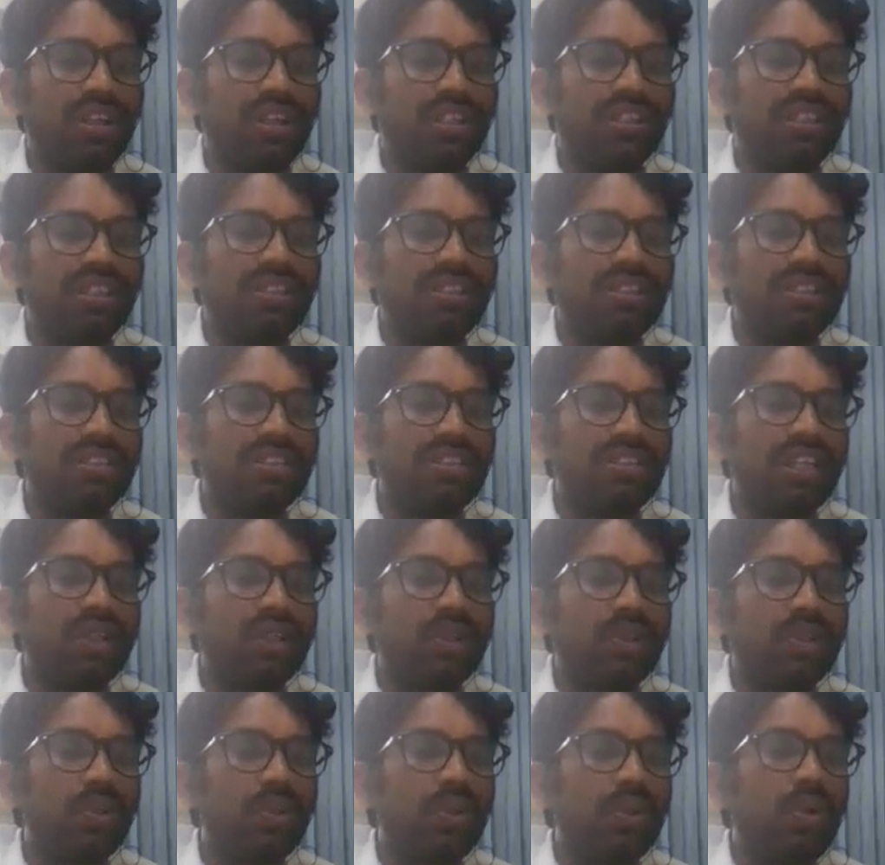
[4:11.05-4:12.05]
This is the
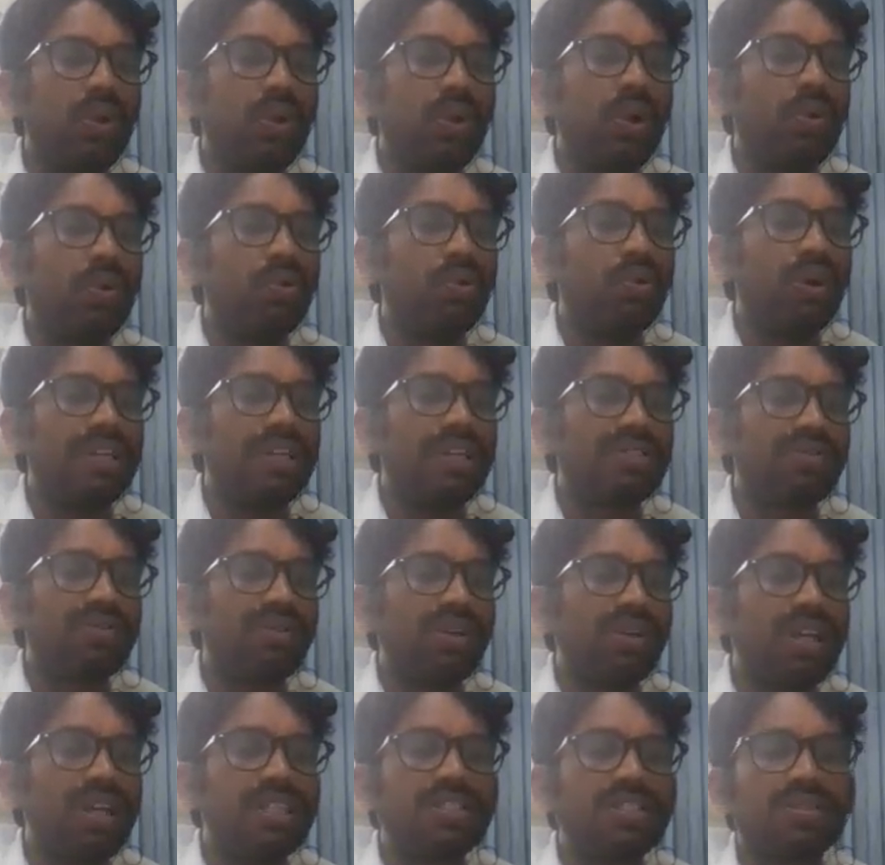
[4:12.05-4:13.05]
2
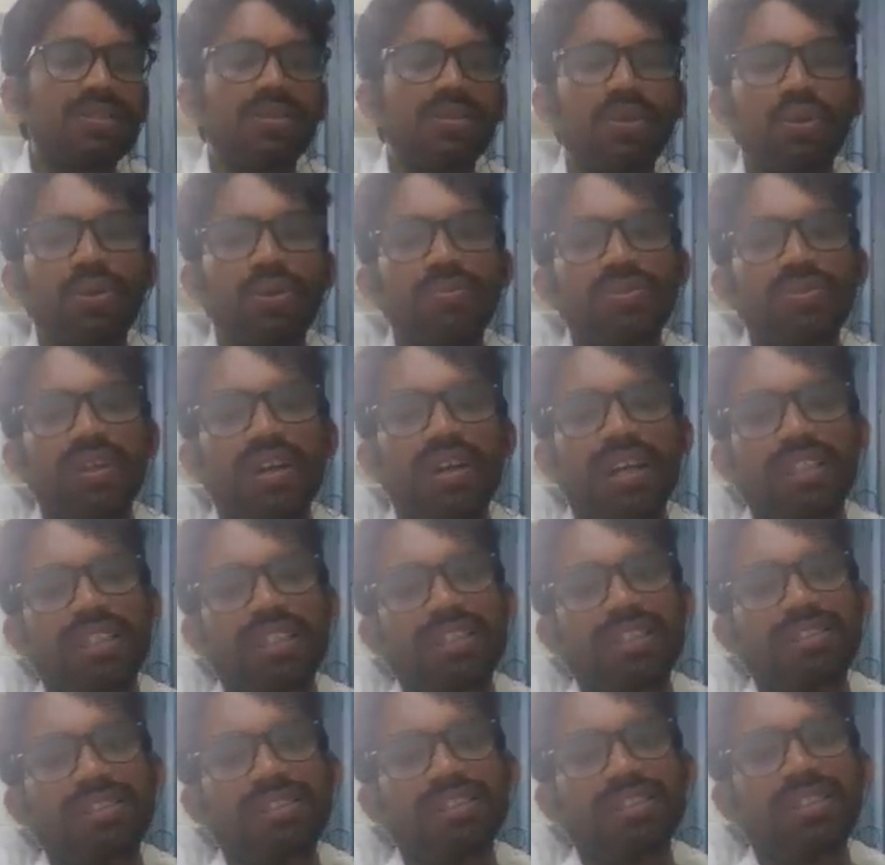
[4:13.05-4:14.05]
OH groups, or
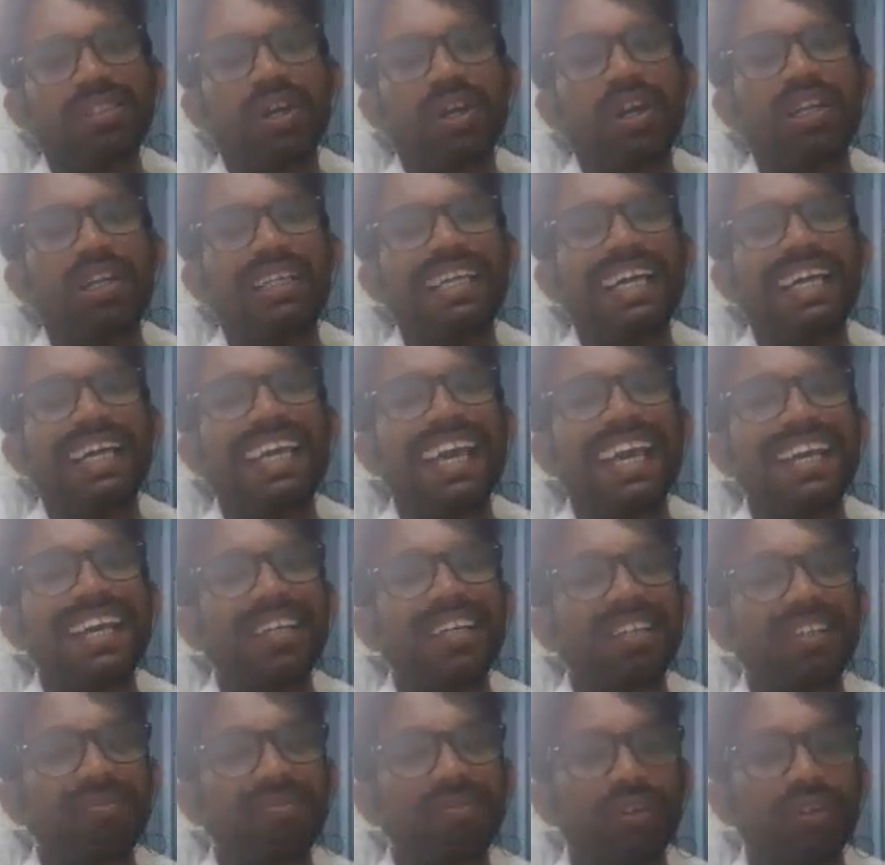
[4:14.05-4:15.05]
this is called
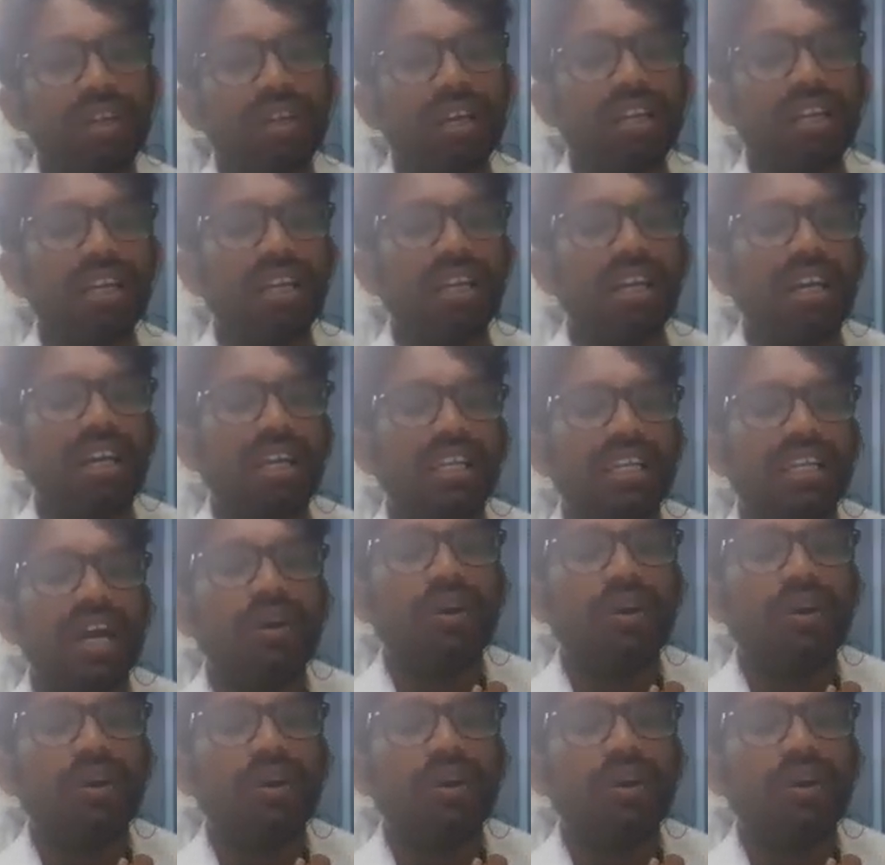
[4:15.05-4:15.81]
dihydric phenol. Now we